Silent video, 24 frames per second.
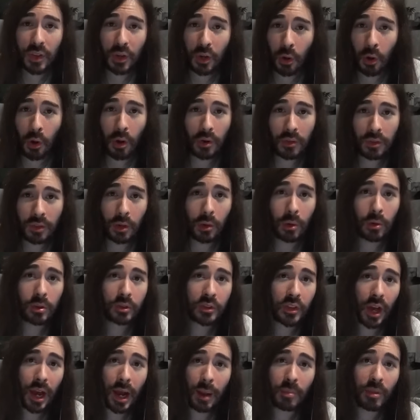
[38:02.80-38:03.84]
the curtain the whole
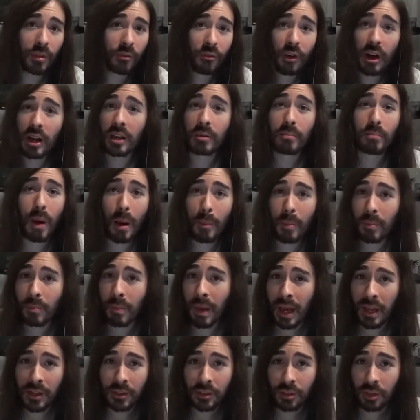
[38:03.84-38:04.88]
time, the fucking puppet
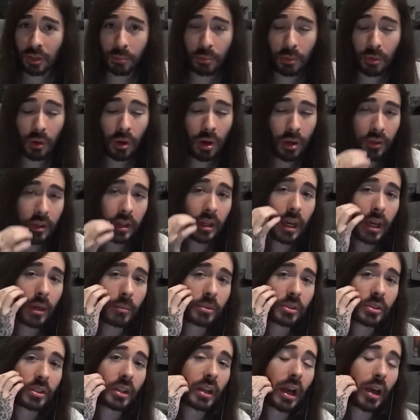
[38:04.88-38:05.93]
master that put all the
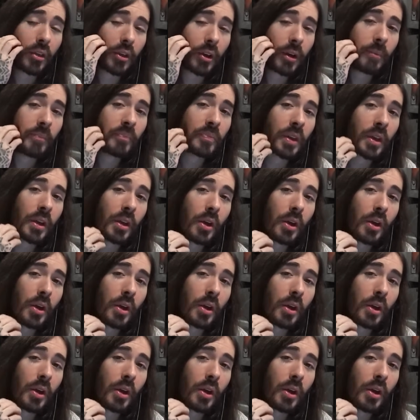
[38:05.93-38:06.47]
games together?